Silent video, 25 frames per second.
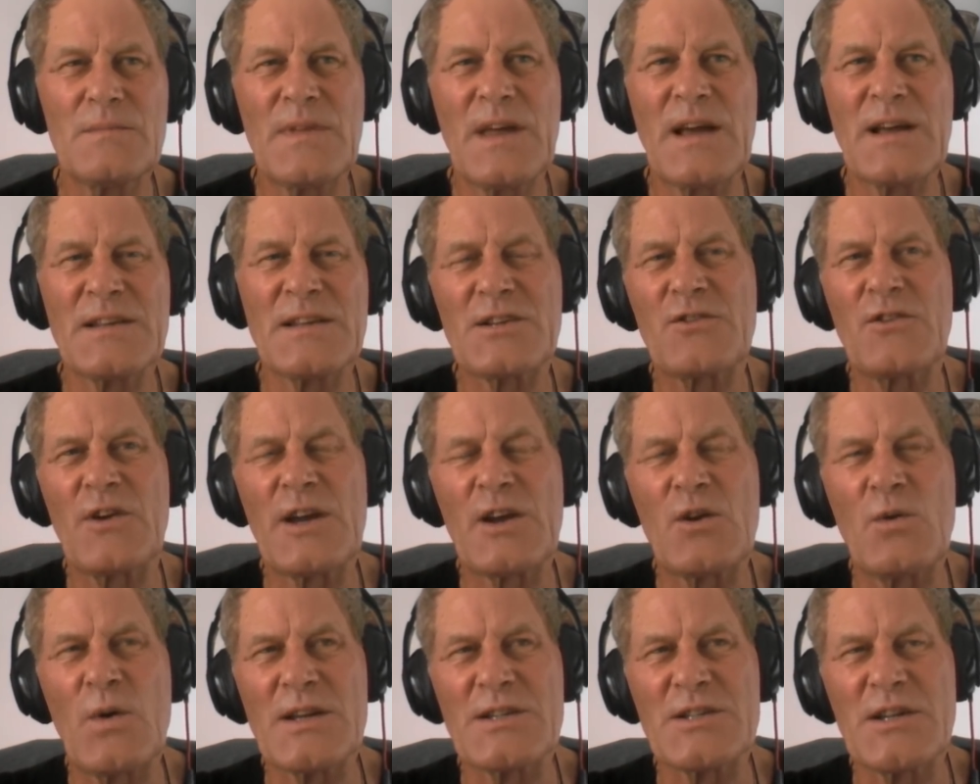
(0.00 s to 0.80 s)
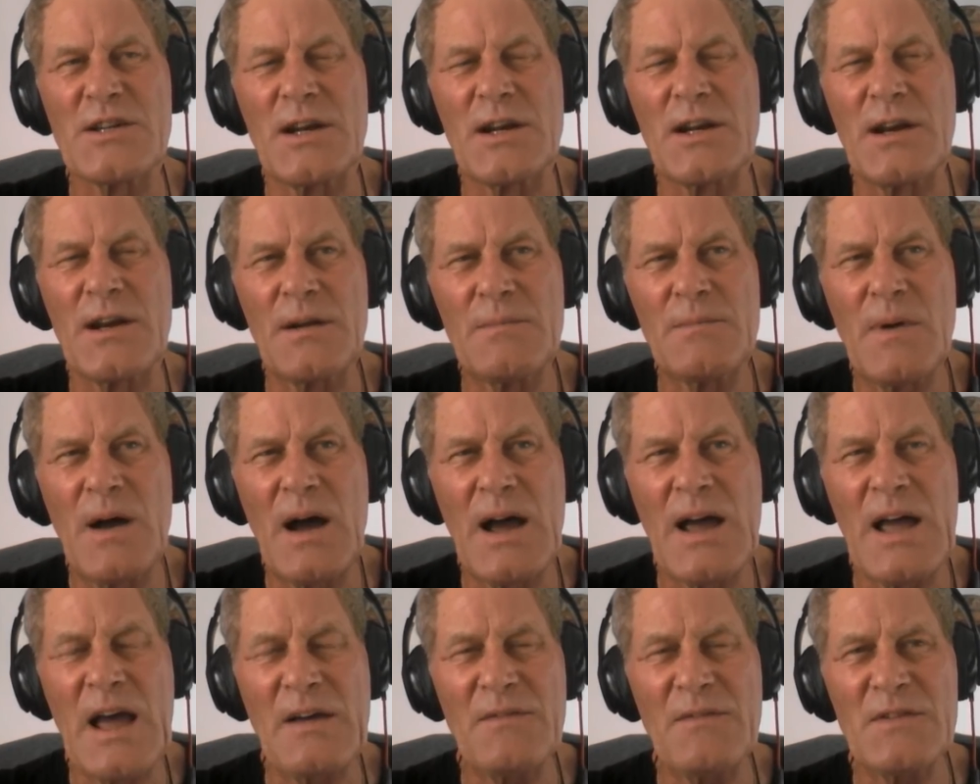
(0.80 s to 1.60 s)
That's a great question.
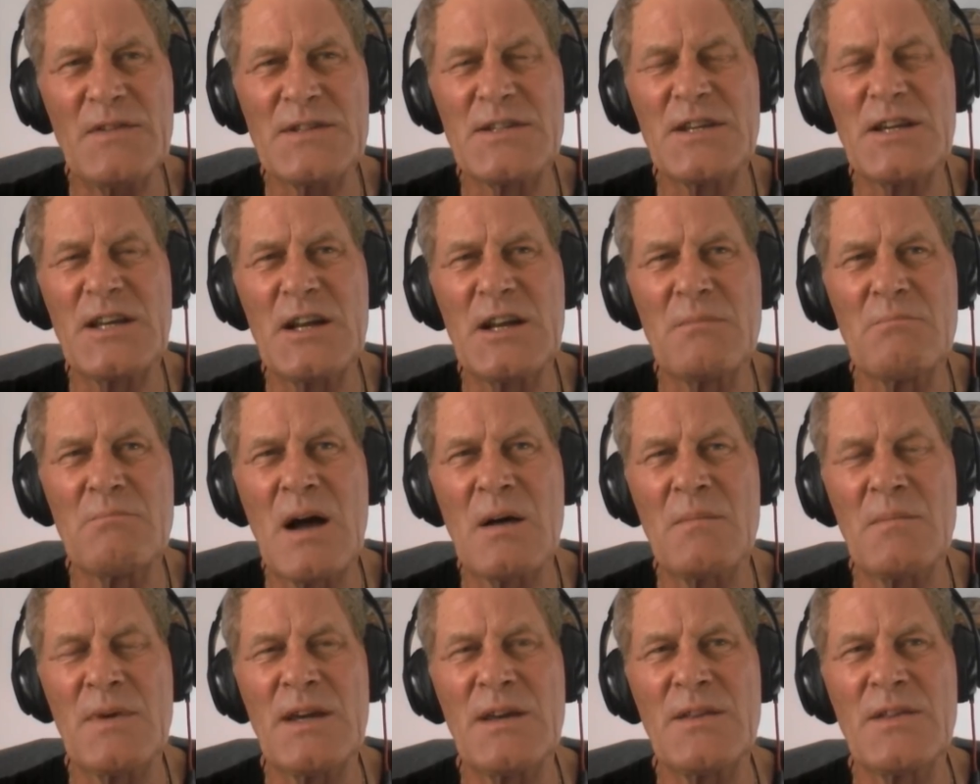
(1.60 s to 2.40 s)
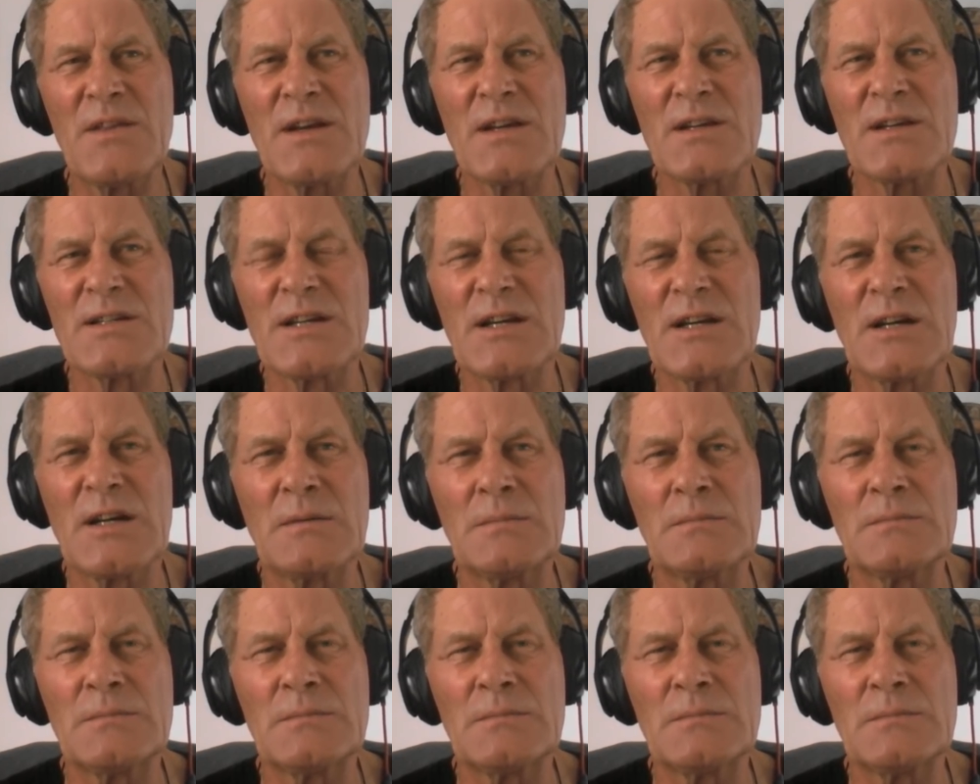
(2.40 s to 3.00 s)
I haven't seen a mummy that